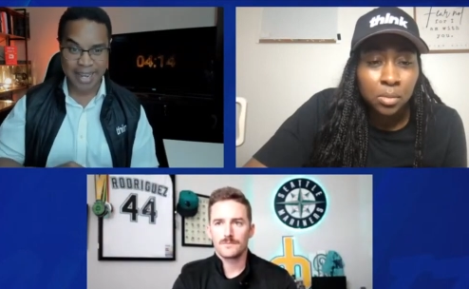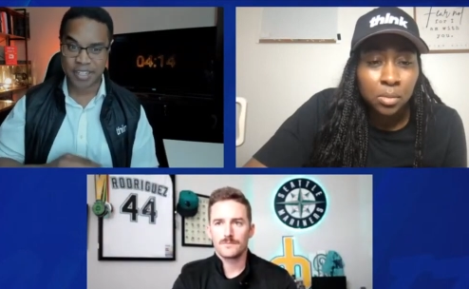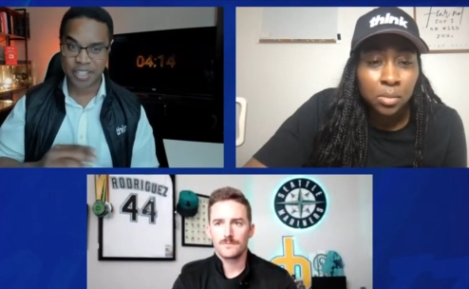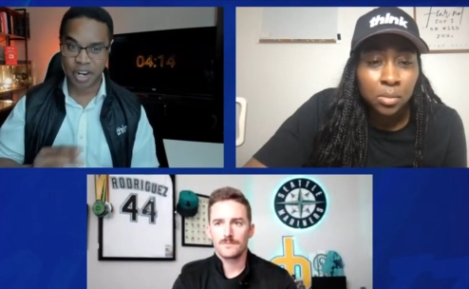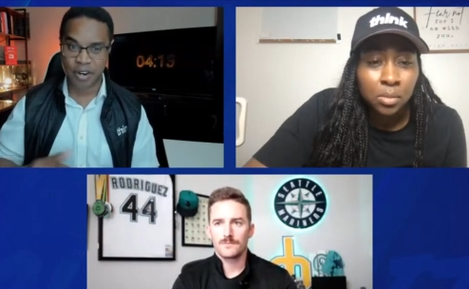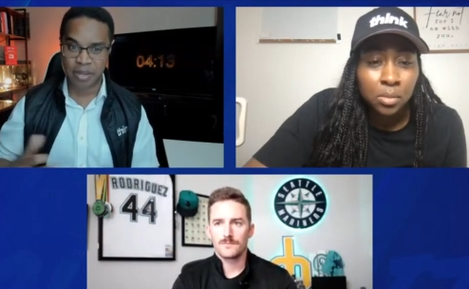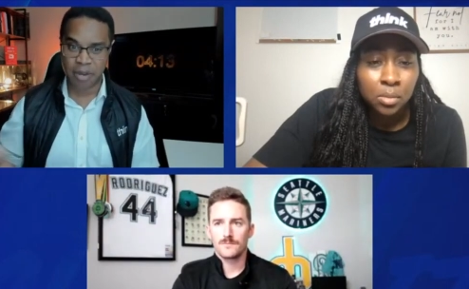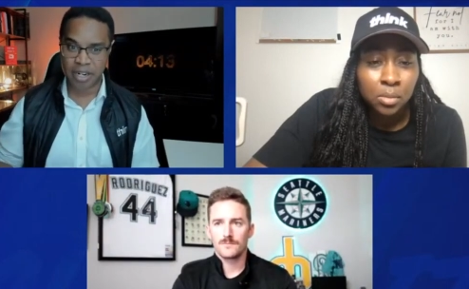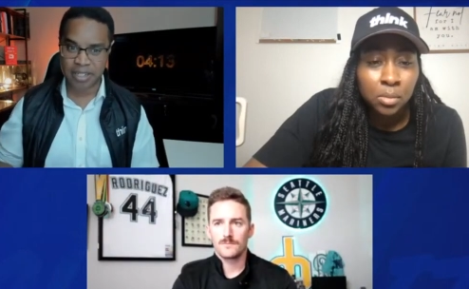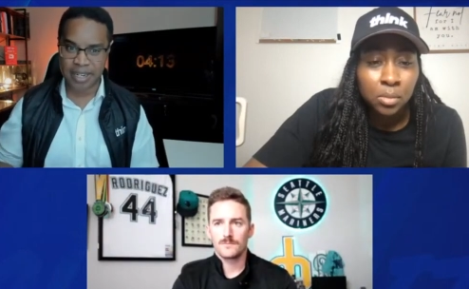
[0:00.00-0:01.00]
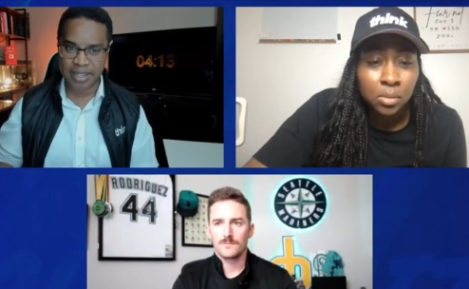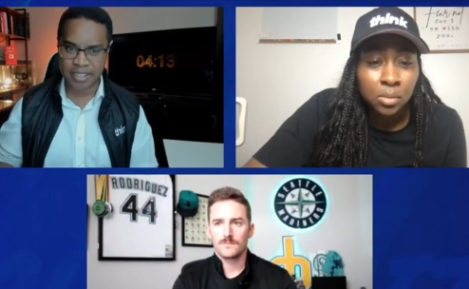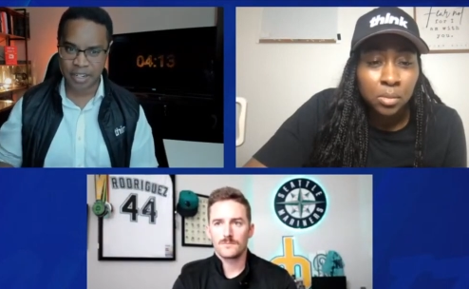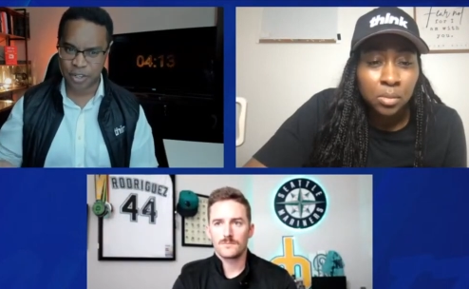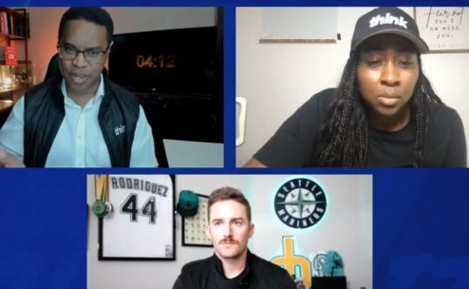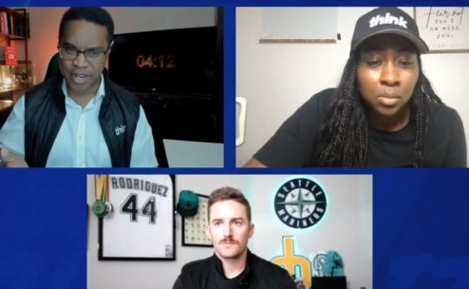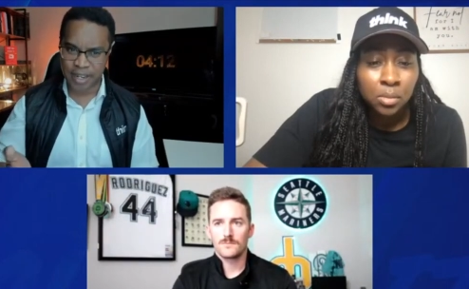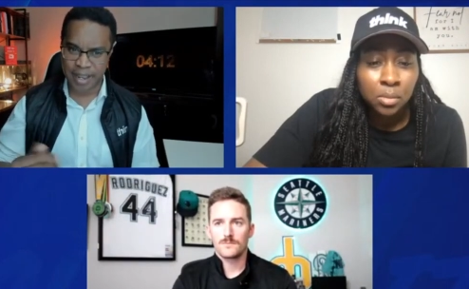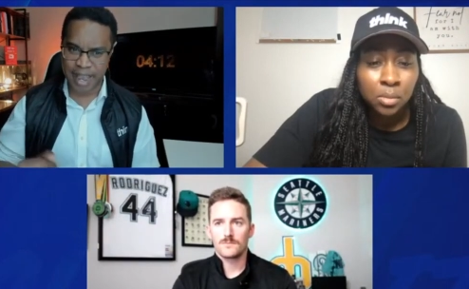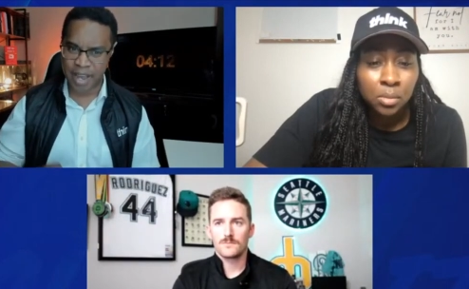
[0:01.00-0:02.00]
Speaker 1: actually already monetized? Are you
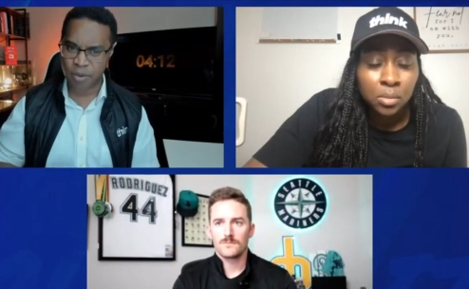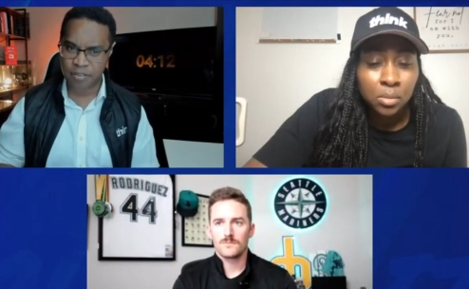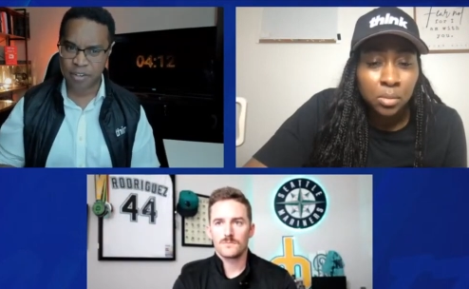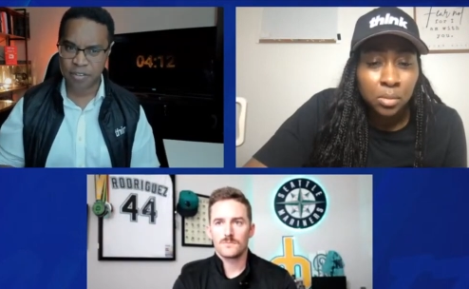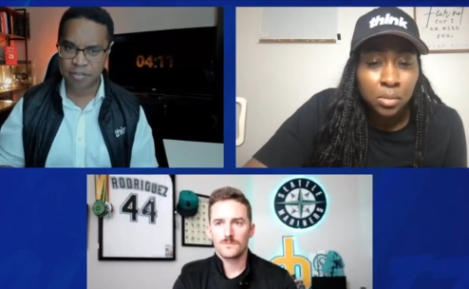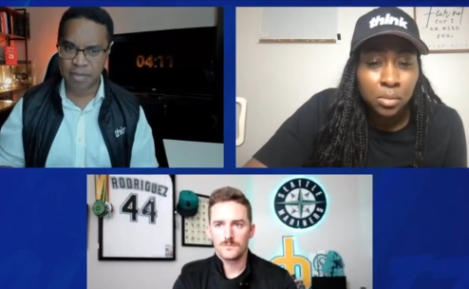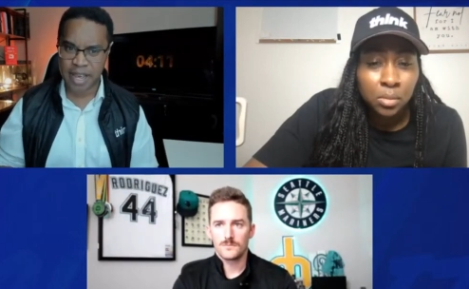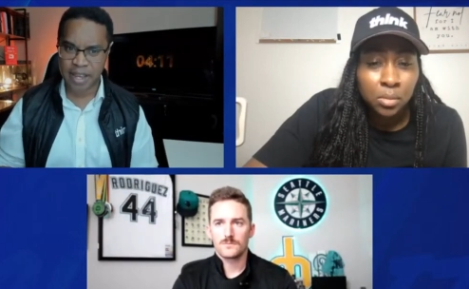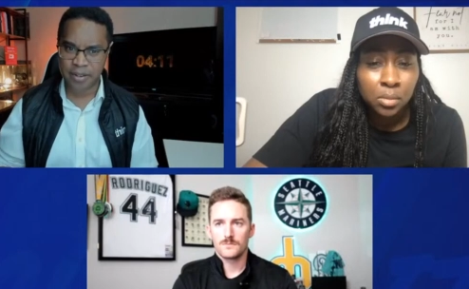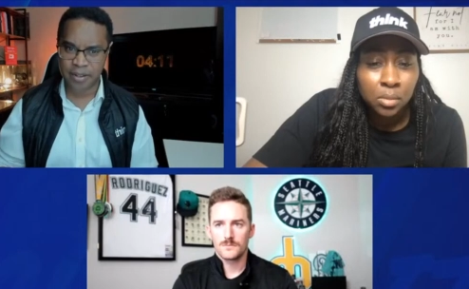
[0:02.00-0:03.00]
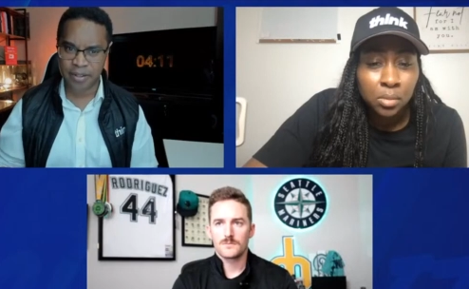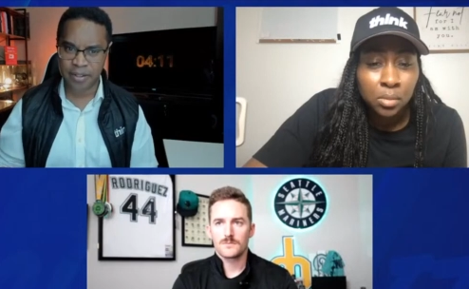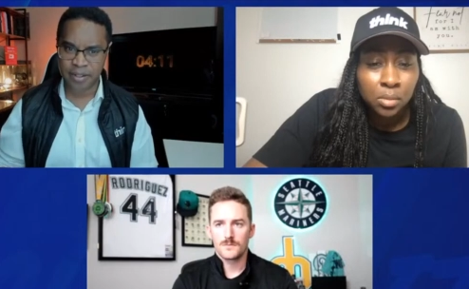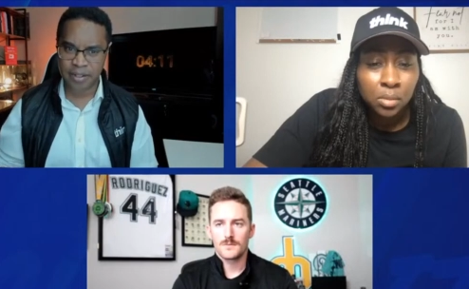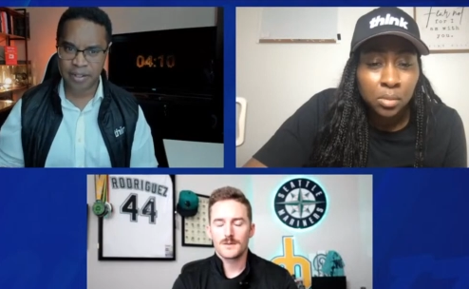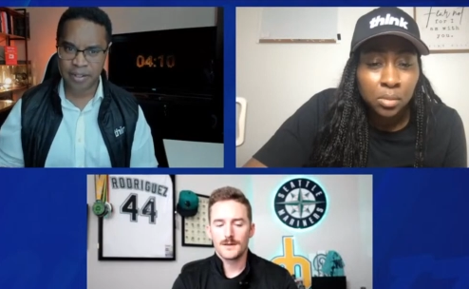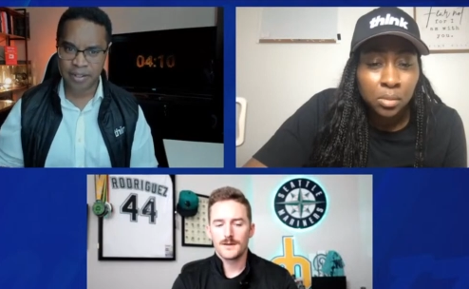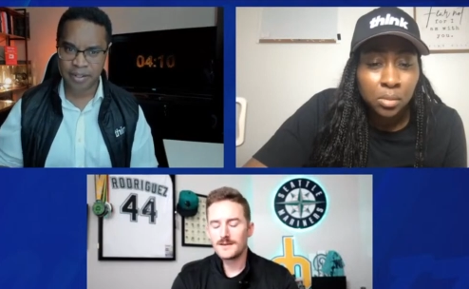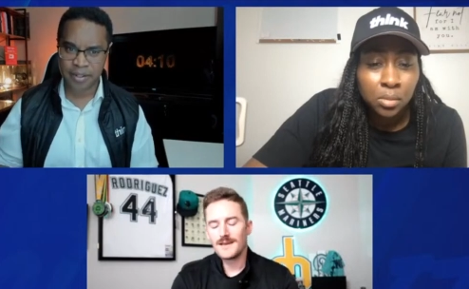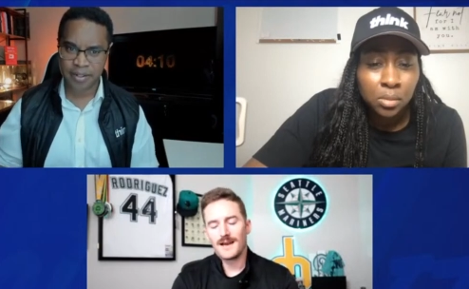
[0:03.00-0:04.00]
getting ad revenue from that or
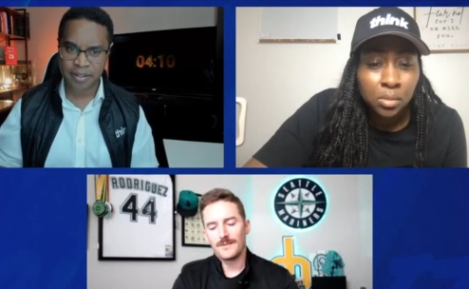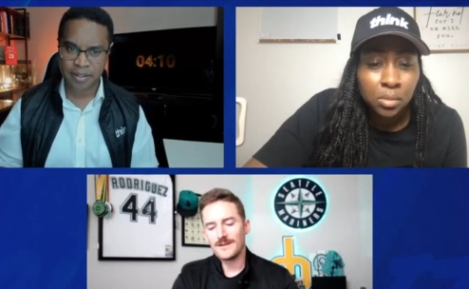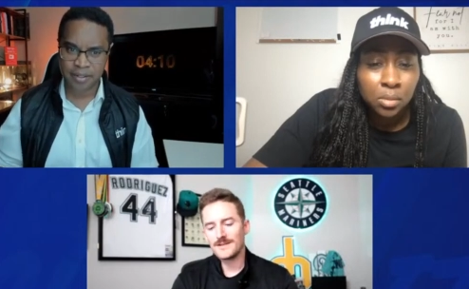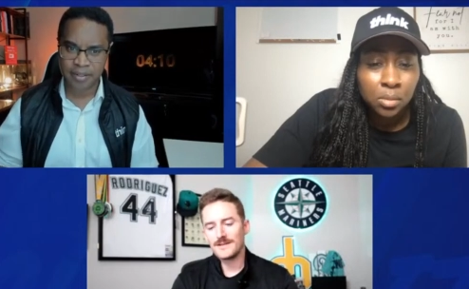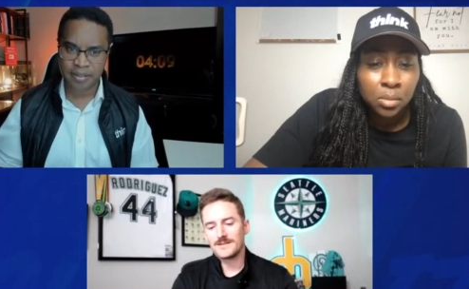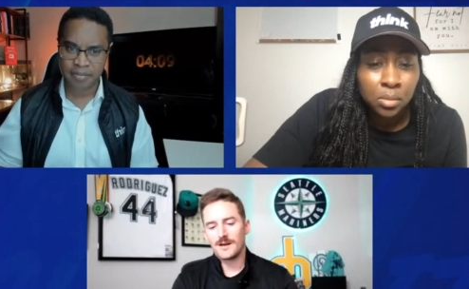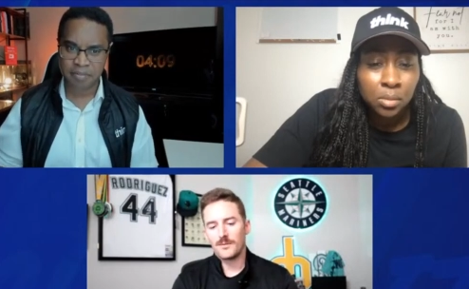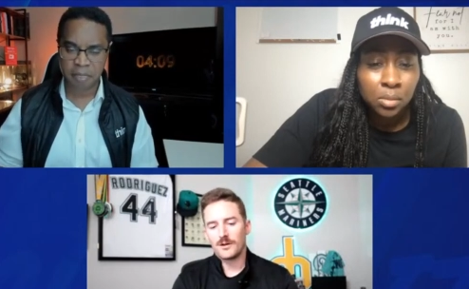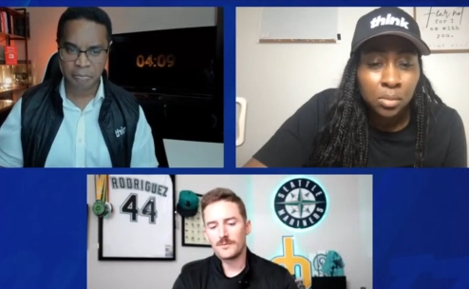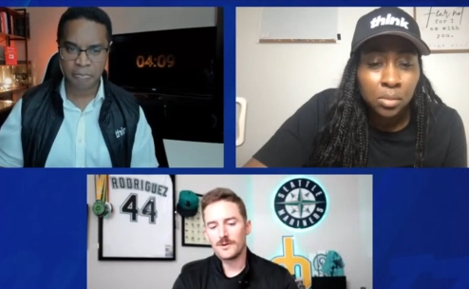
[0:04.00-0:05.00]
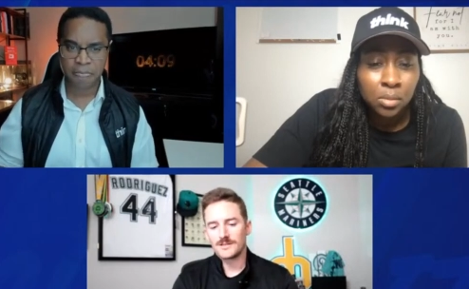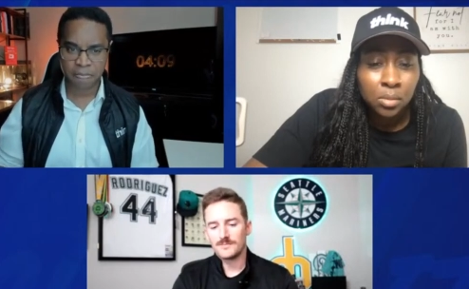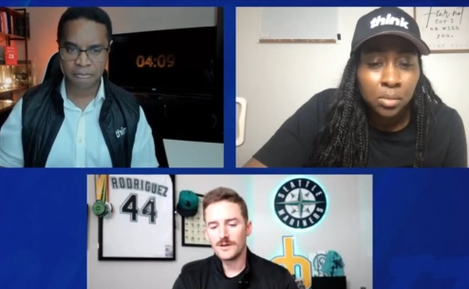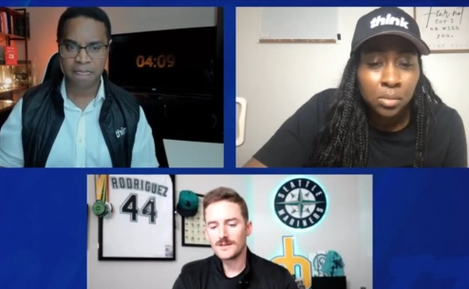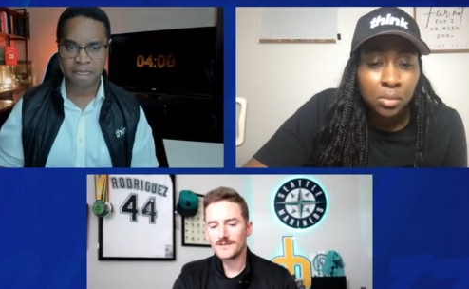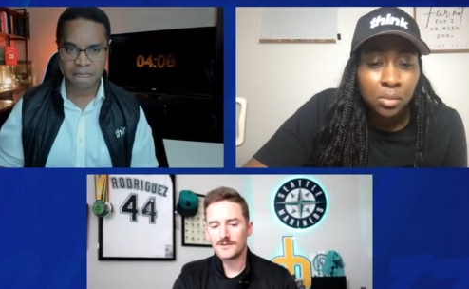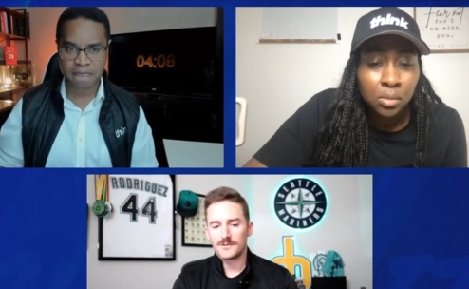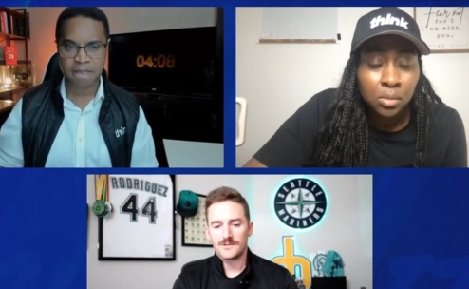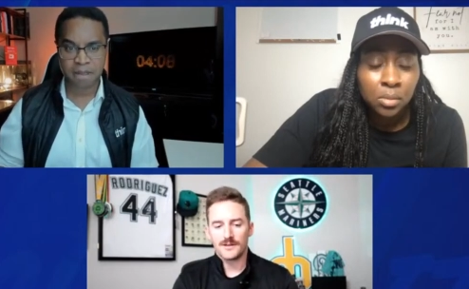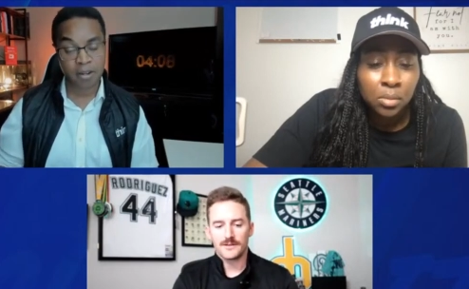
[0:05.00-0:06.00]
Speaker 2: yeah, I mean it, it's a couple hundred bucks a month, so it's
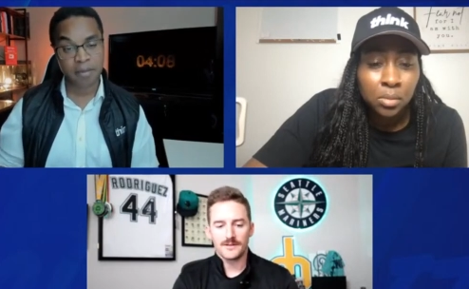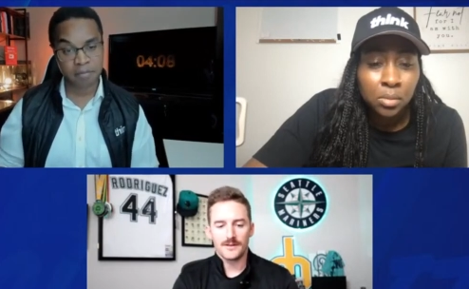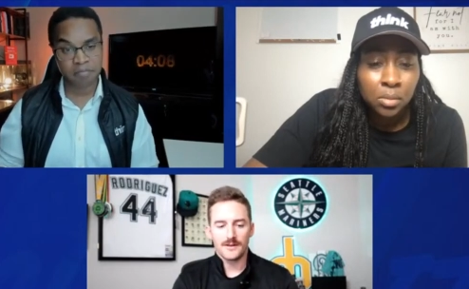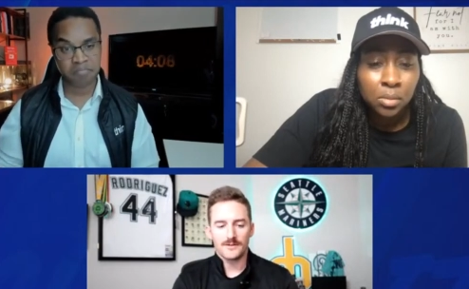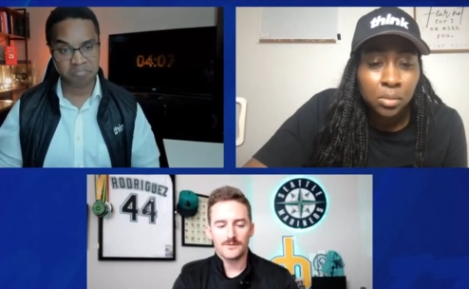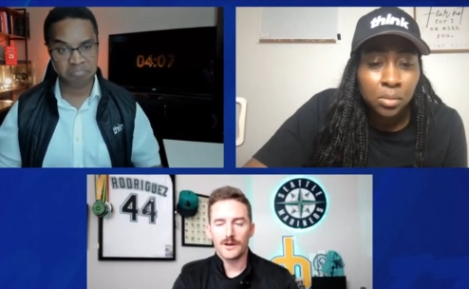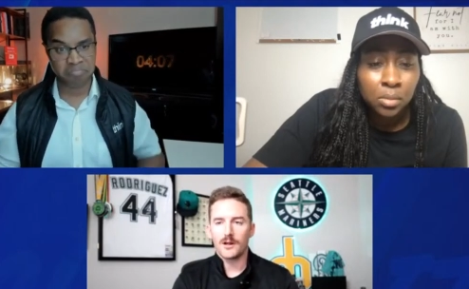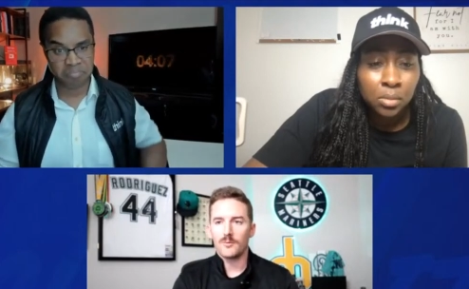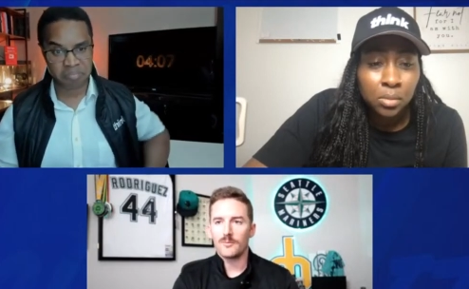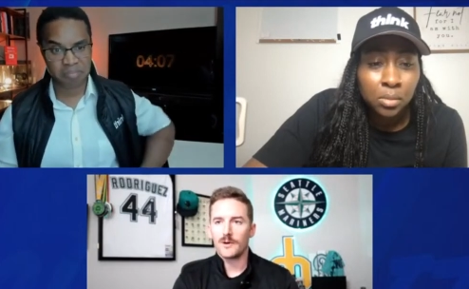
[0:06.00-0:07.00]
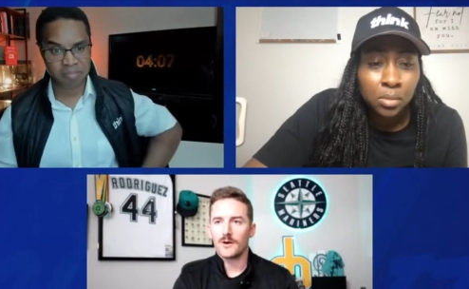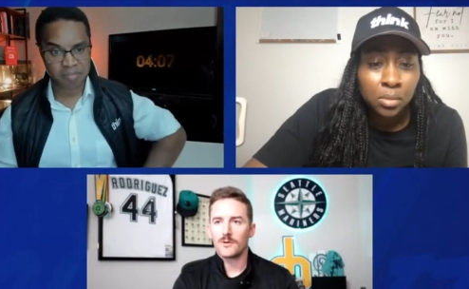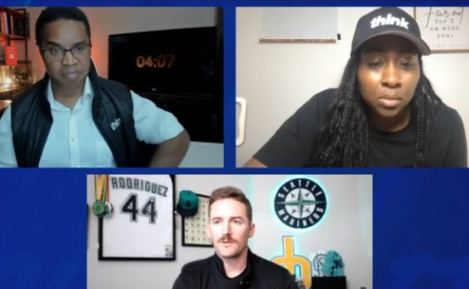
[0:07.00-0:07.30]
nothing to to write home about.